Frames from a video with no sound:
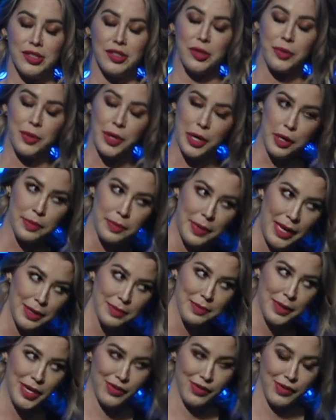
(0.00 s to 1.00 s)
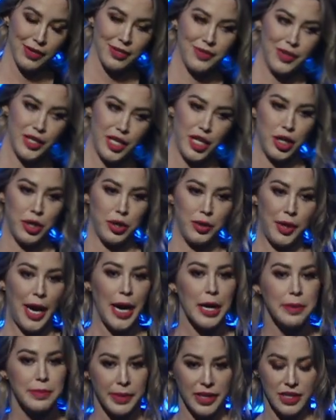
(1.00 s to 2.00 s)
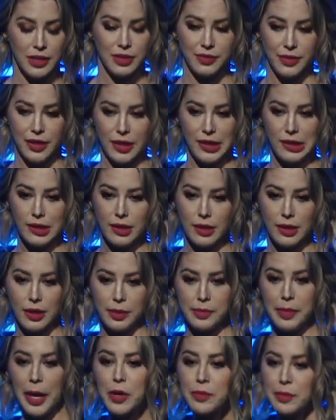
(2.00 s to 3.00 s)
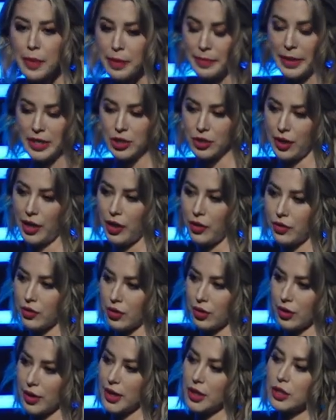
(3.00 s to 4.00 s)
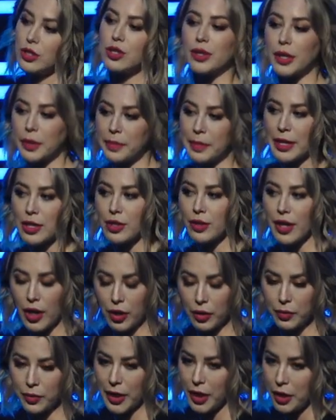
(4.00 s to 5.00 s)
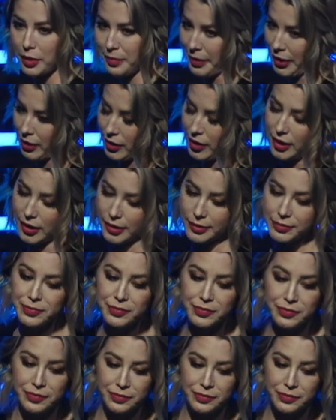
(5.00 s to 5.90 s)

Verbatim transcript: So when I made my first video at BuzzFeed about my mental health journey during Mental Health Week in America,